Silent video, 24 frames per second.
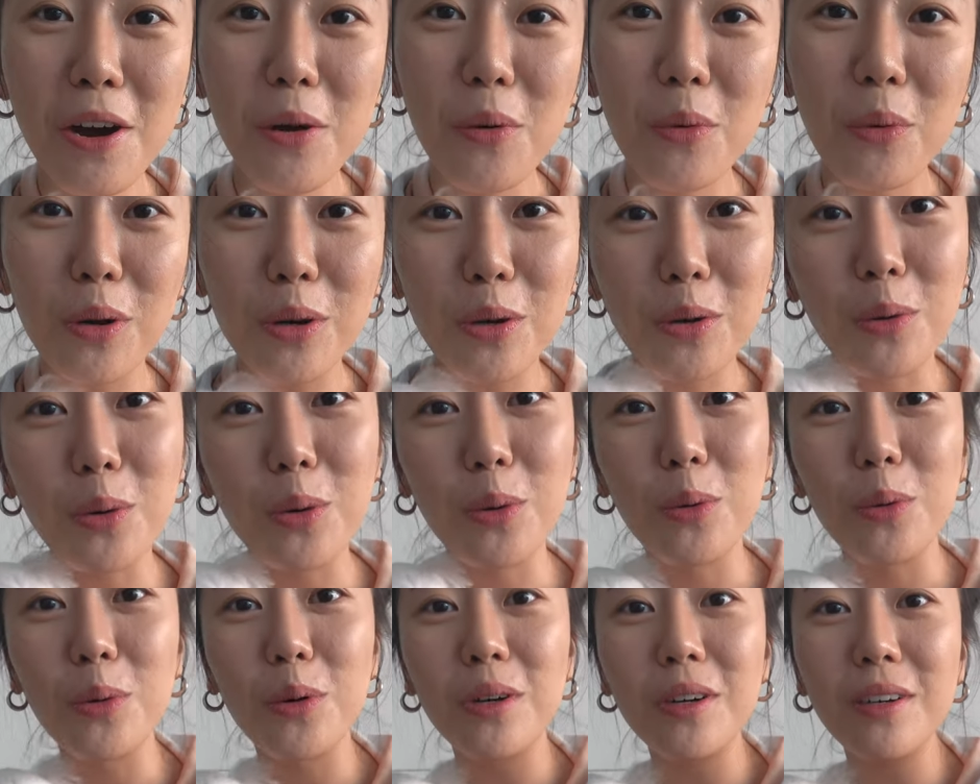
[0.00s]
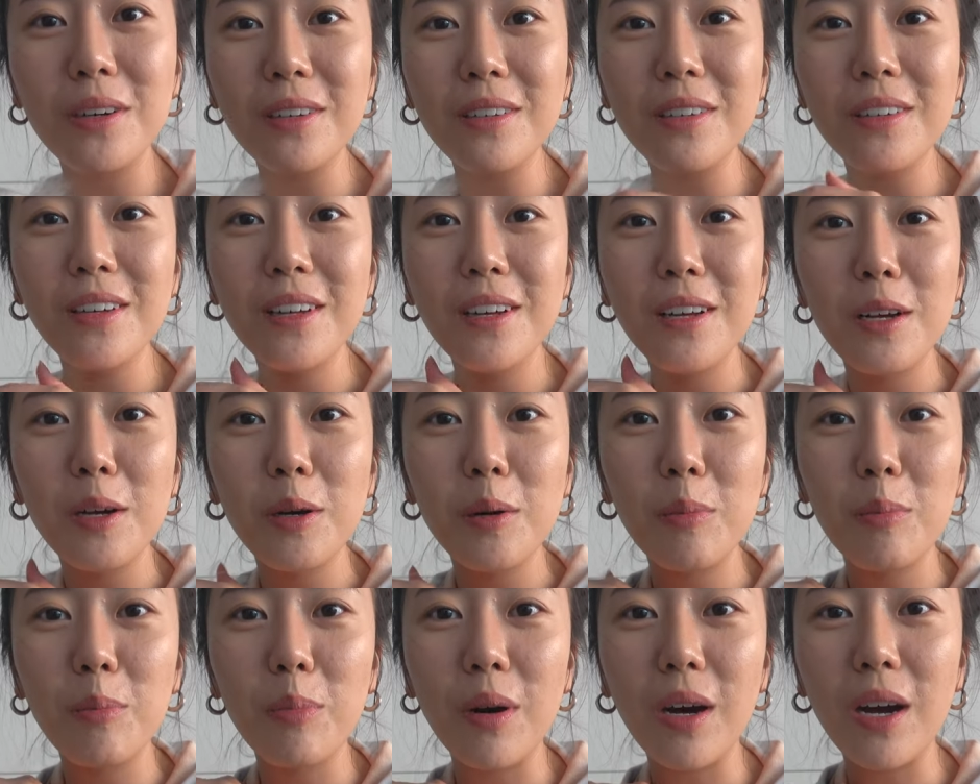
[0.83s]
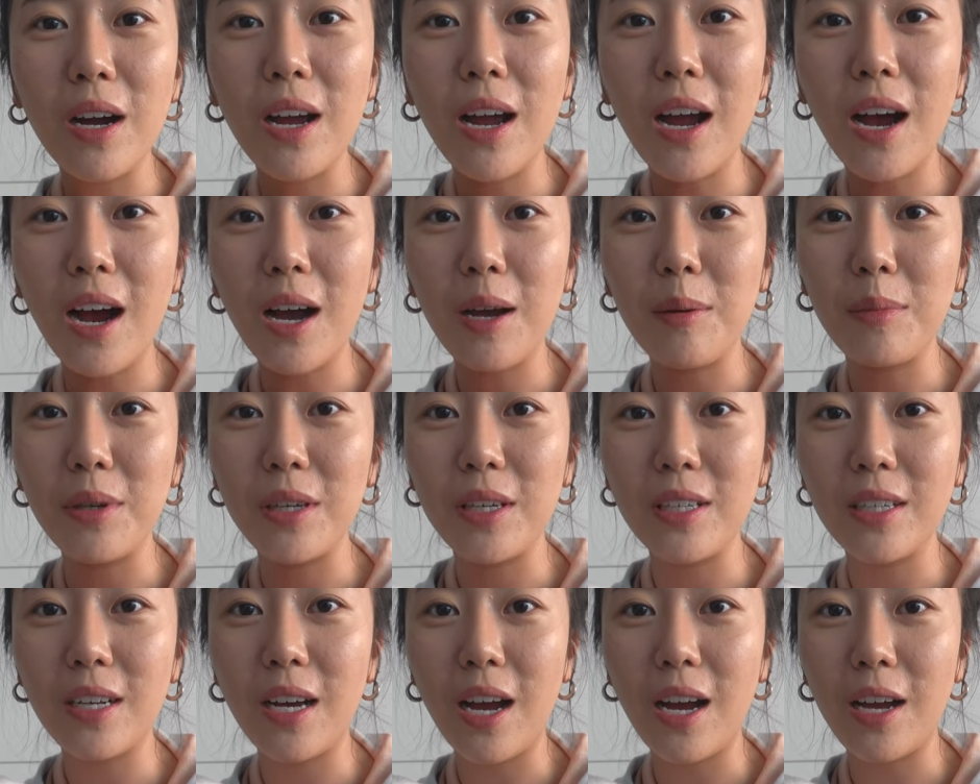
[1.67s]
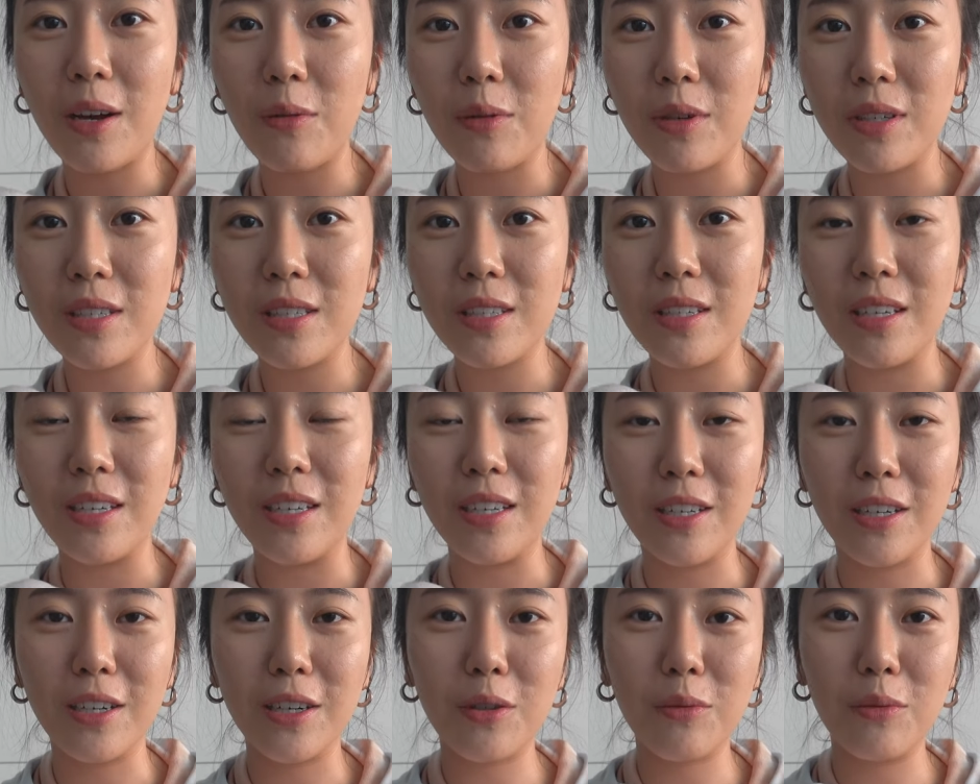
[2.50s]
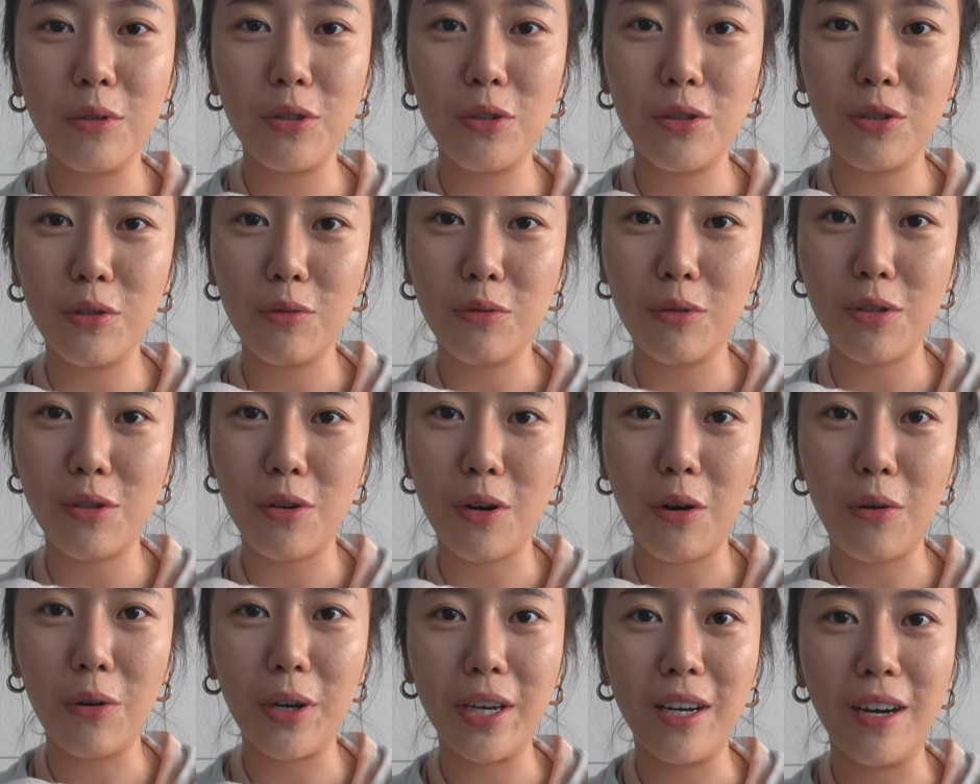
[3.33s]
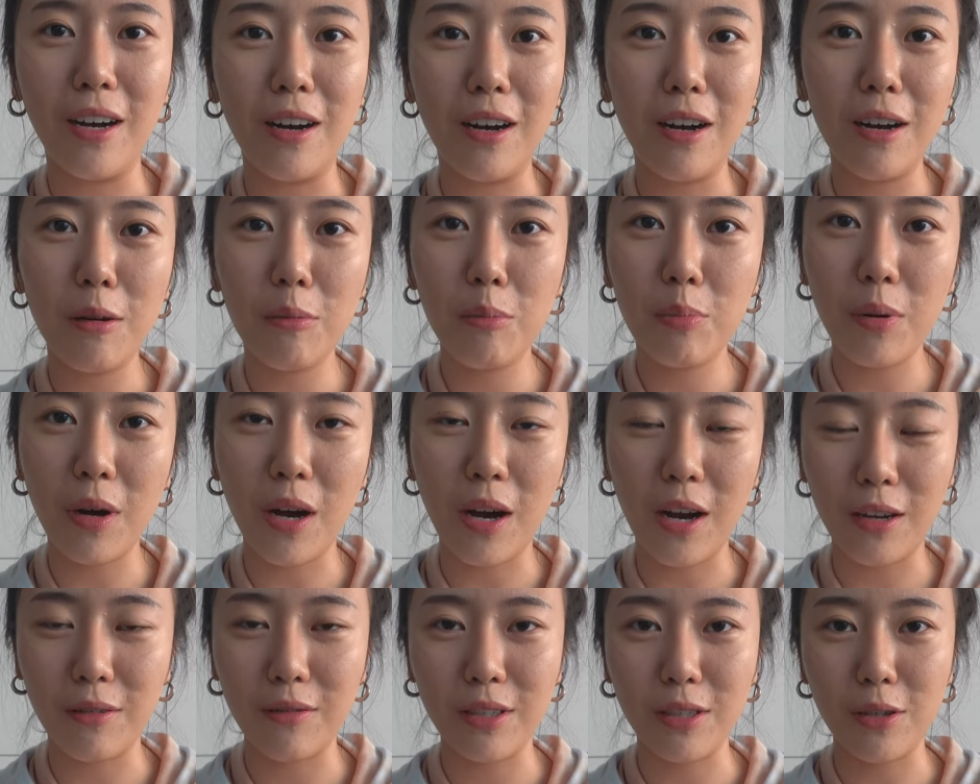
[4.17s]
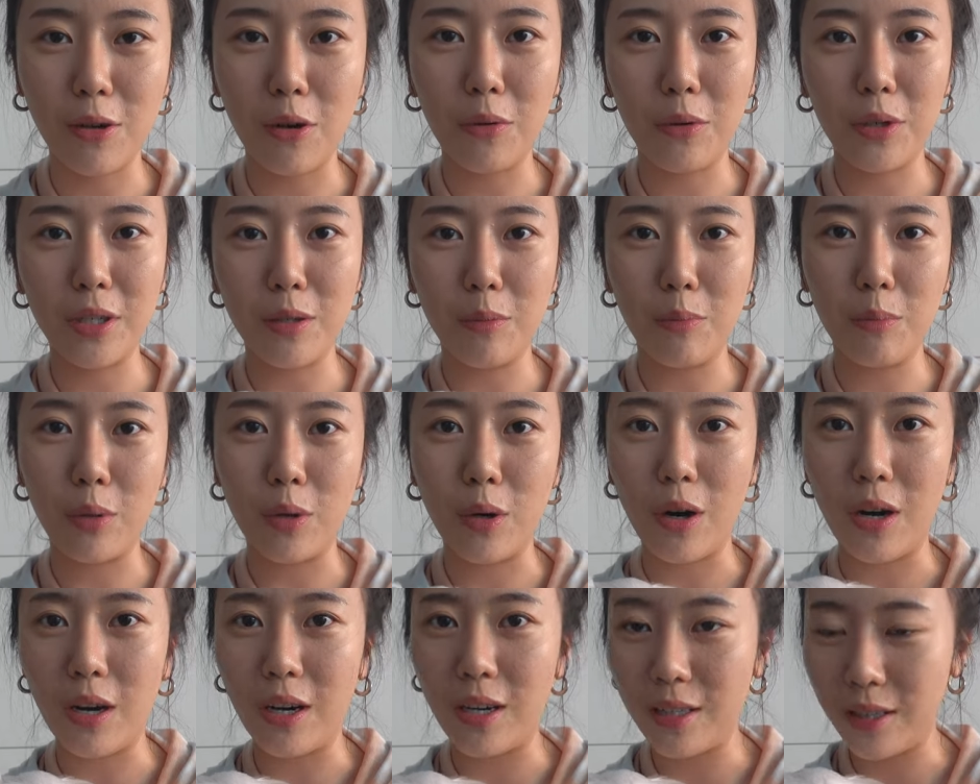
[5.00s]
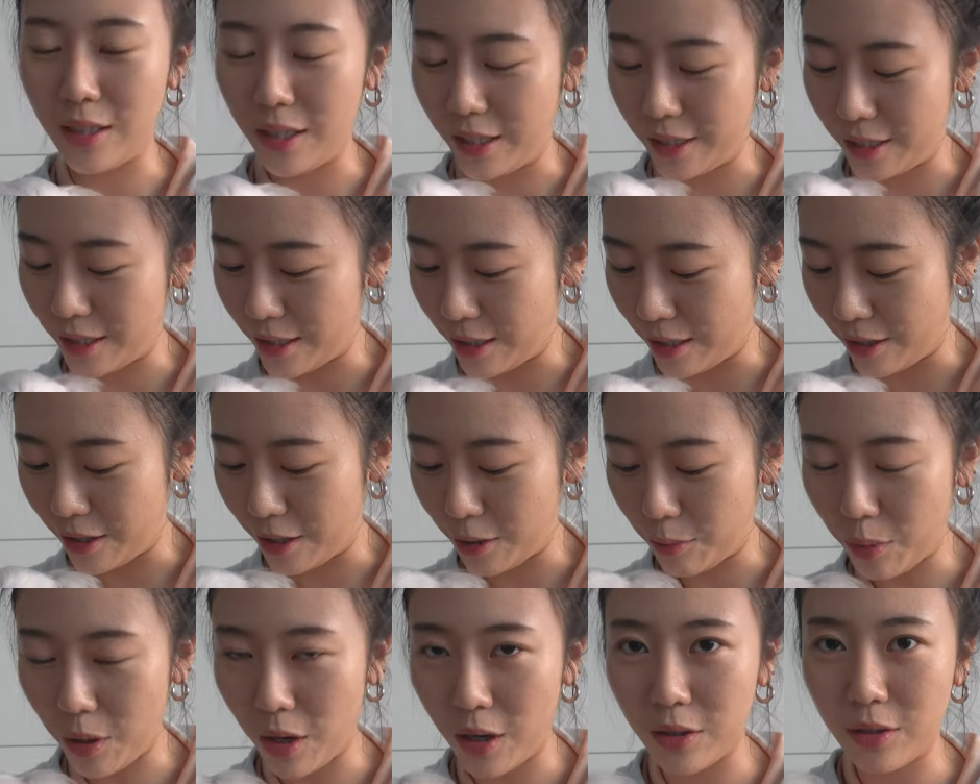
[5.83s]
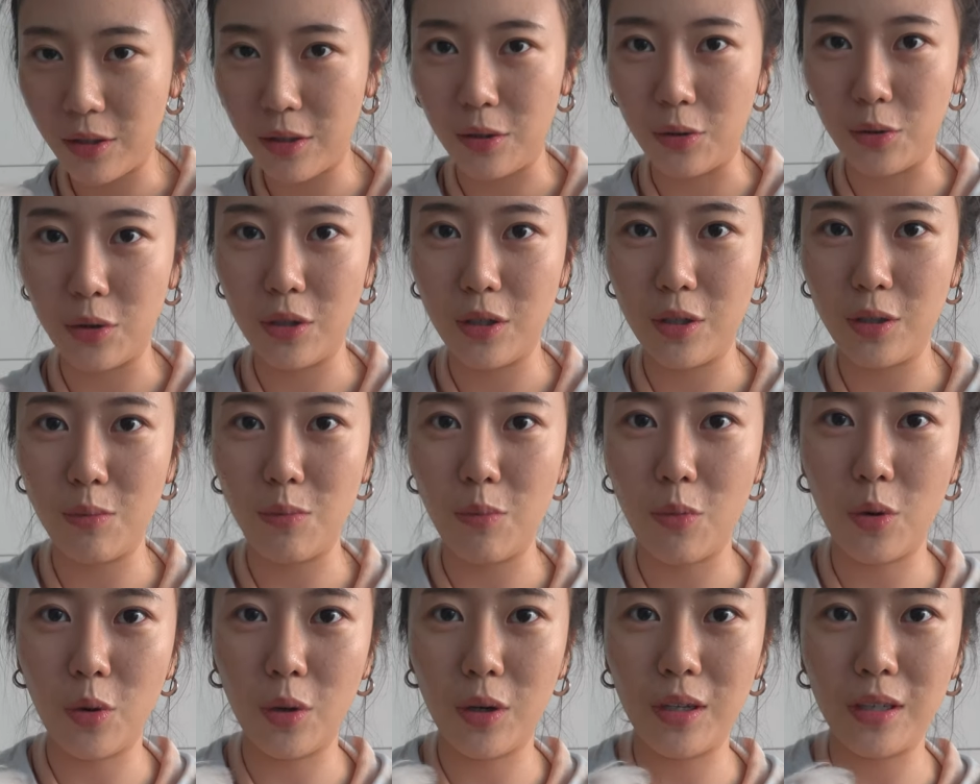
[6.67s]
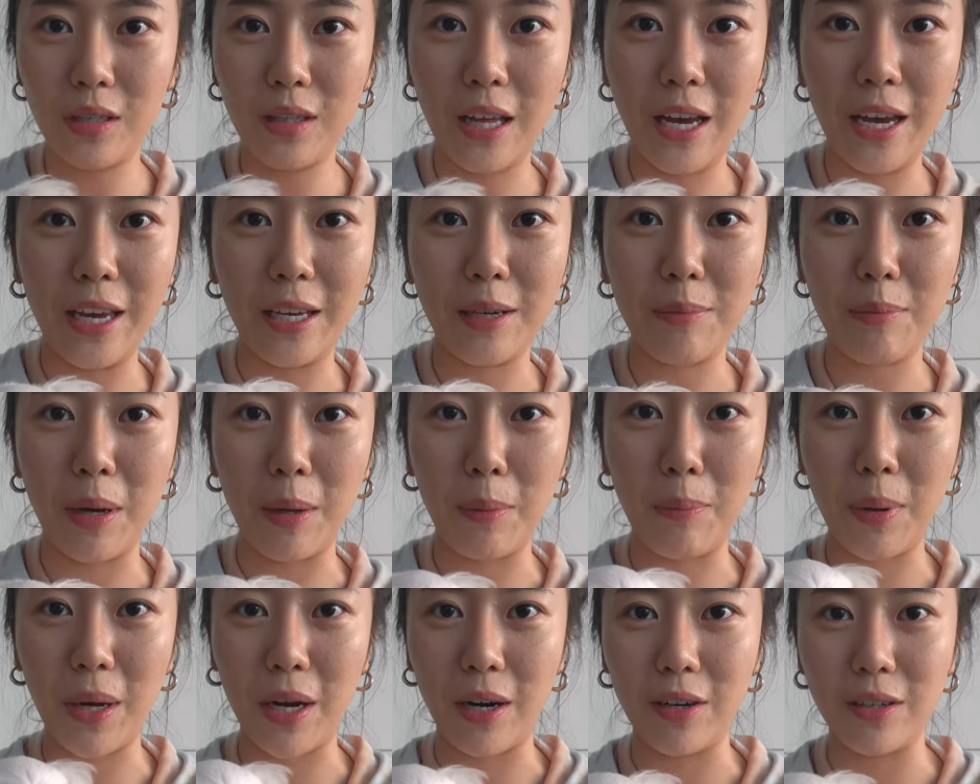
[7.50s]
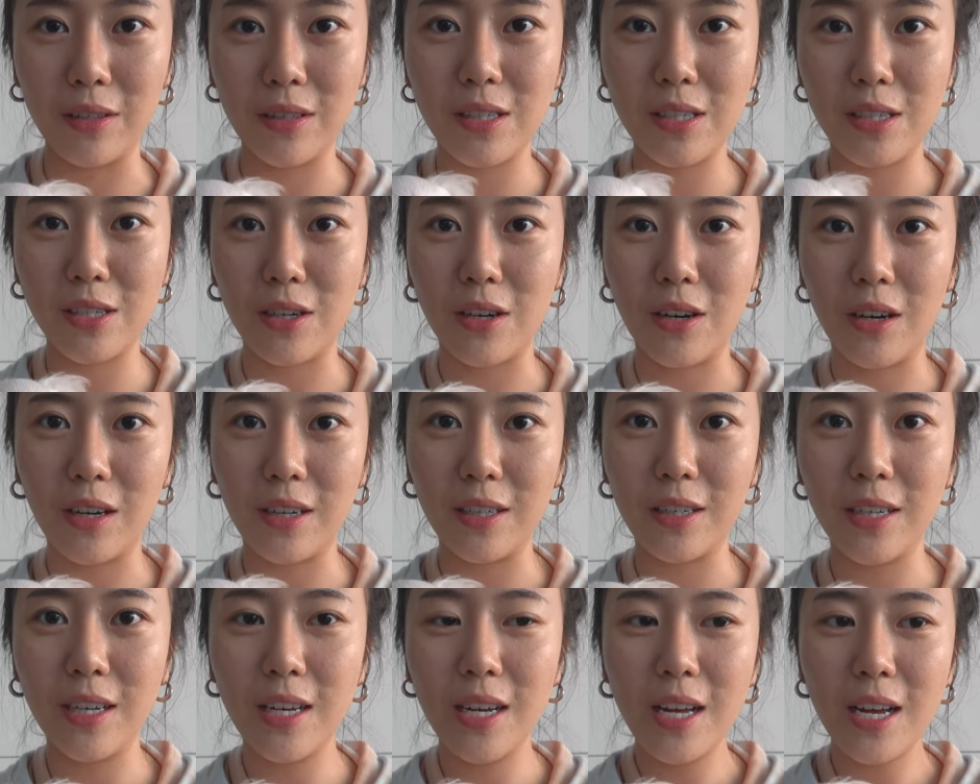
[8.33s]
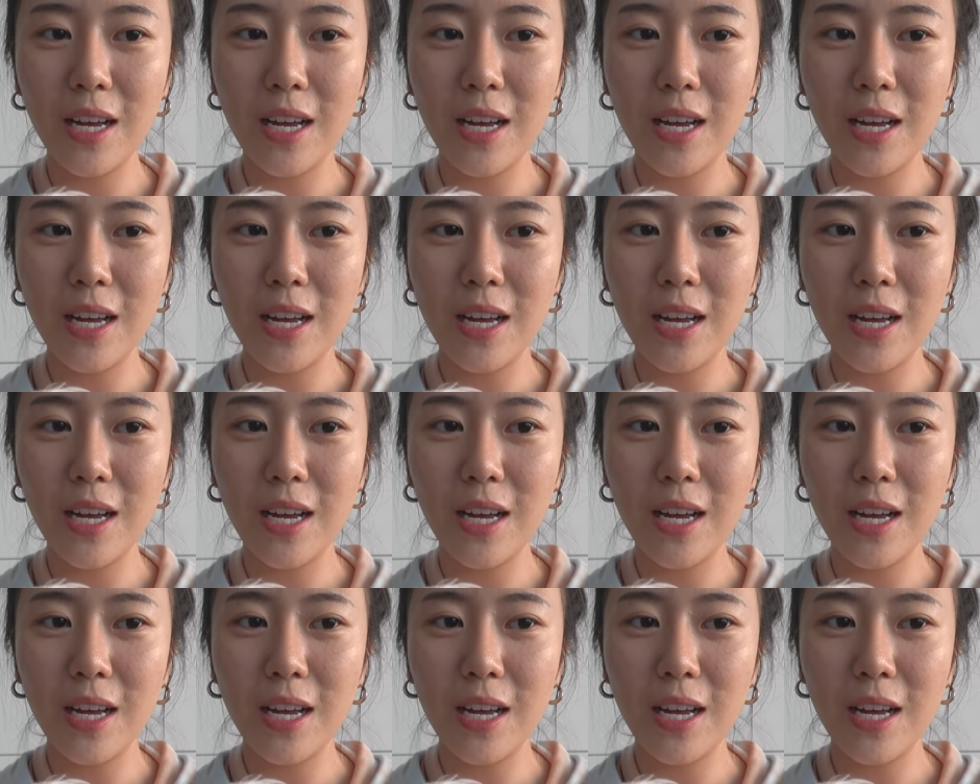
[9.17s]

We're cool, but I mean, I wasn't here when she was growing up. I was always abroad, like studying abroad, so she's more like my parents' dog.